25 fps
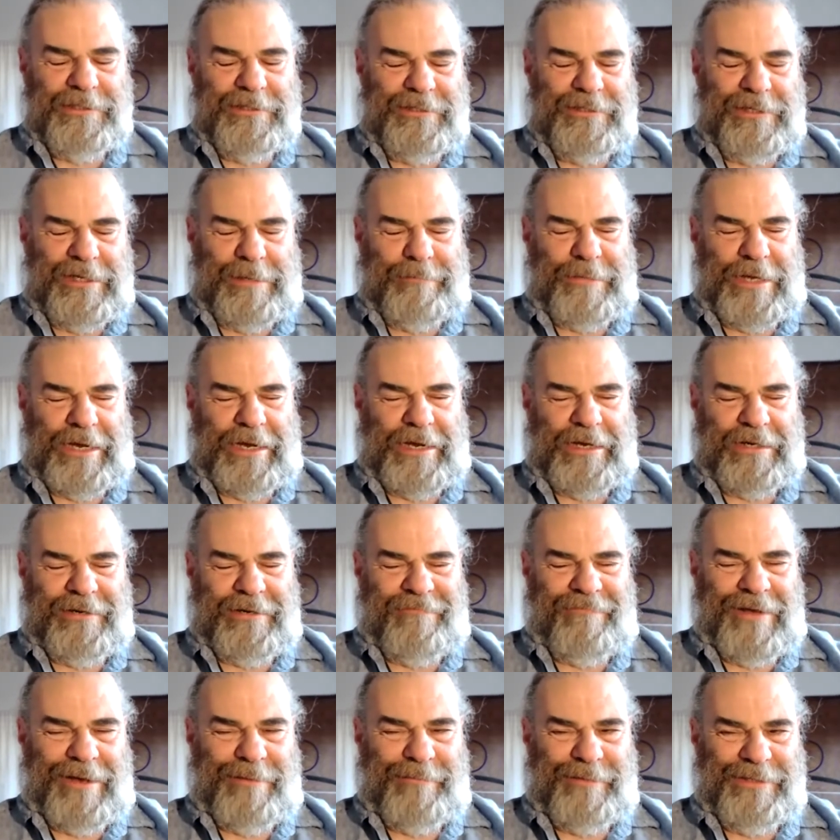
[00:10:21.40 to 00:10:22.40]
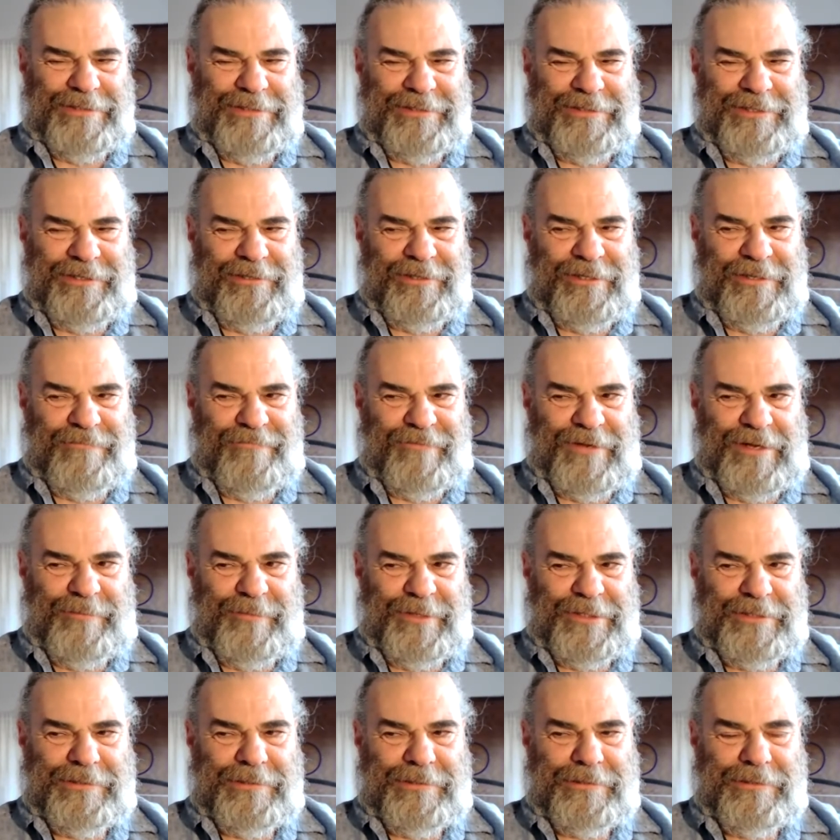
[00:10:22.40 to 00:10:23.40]
I'm not going to vomit until he
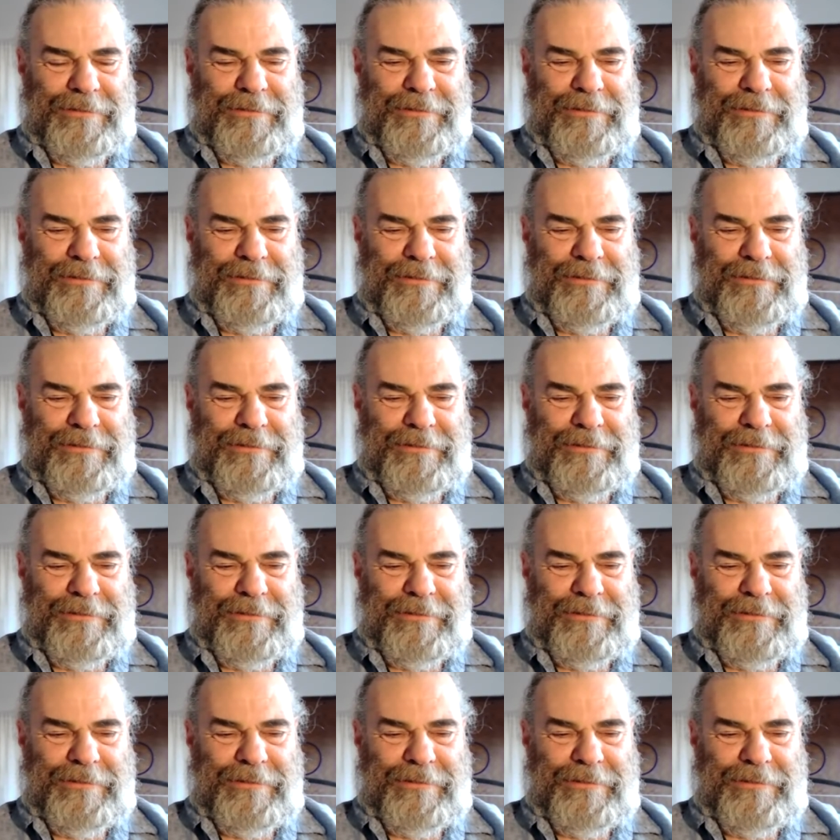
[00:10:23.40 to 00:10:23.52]
vomits.